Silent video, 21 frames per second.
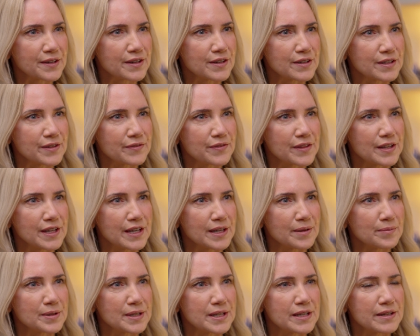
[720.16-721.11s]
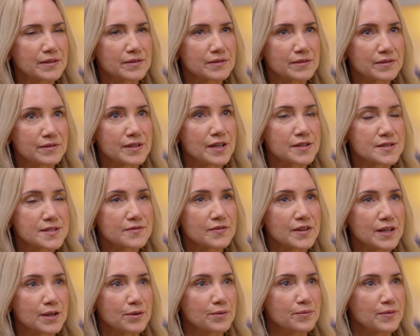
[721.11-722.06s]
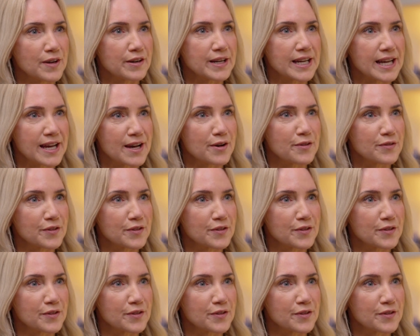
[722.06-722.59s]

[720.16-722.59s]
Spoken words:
kind of thing. But it does feel very out of